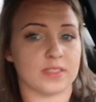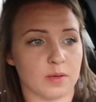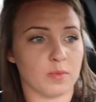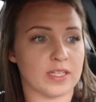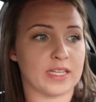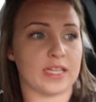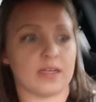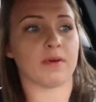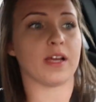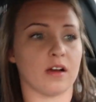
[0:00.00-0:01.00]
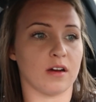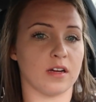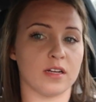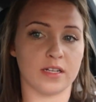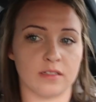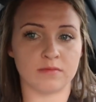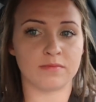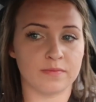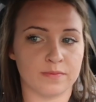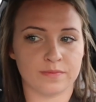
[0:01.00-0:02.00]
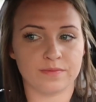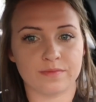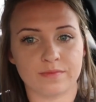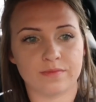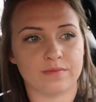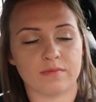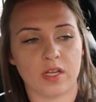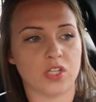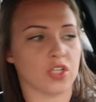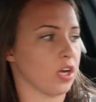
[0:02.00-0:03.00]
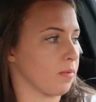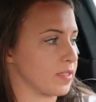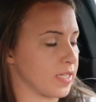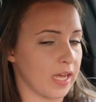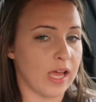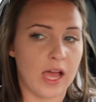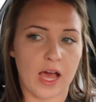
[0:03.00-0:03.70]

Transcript: someone keying my car and putting sugar in my tank.